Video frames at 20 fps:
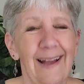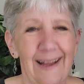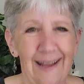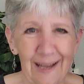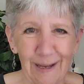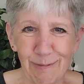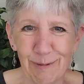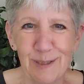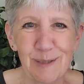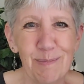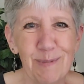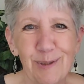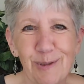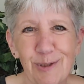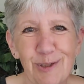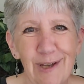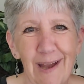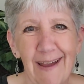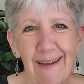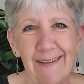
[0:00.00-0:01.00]
I was the middle
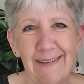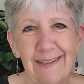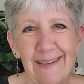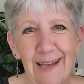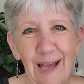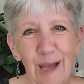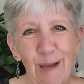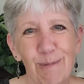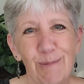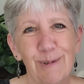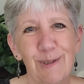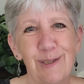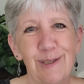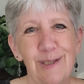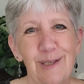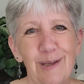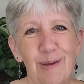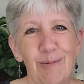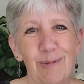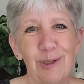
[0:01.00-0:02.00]
child. I was
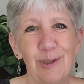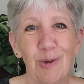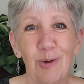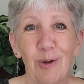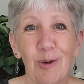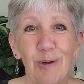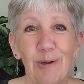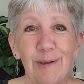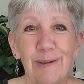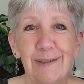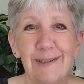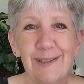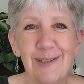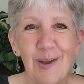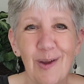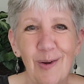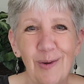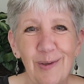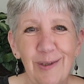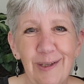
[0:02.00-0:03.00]
the only girl.
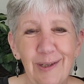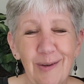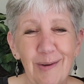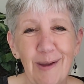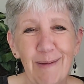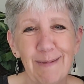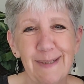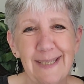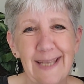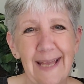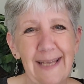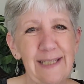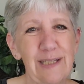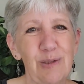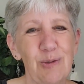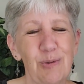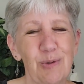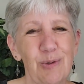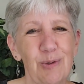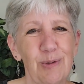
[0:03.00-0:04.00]
So, I was Daddy's
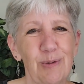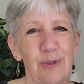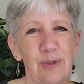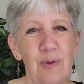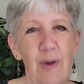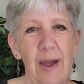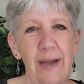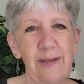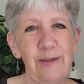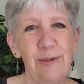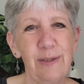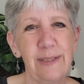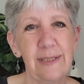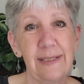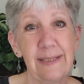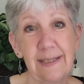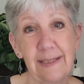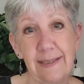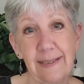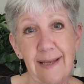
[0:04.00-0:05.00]
little girl. So I used to
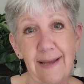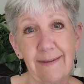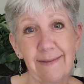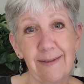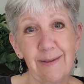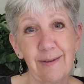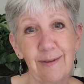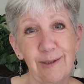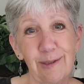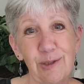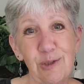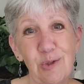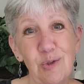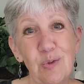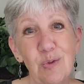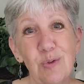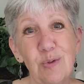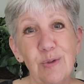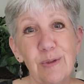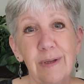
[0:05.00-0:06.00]
sit down there on a
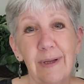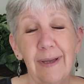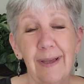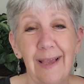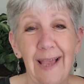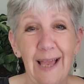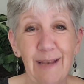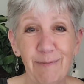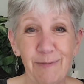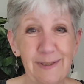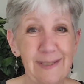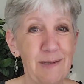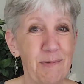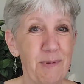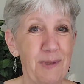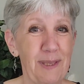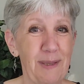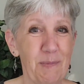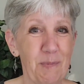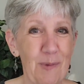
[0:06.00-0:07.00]
stool and visit
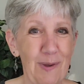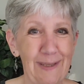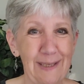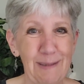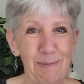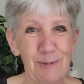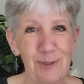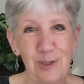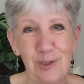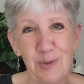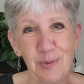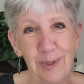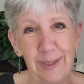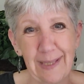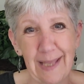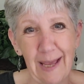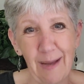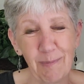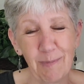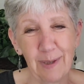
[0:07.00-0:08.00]
with him while he was doing
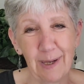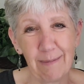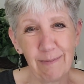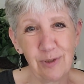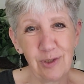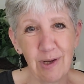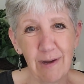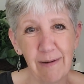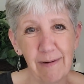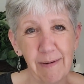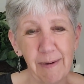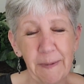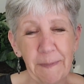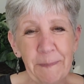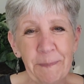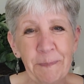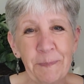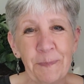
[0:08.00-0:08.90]
that when I was younger.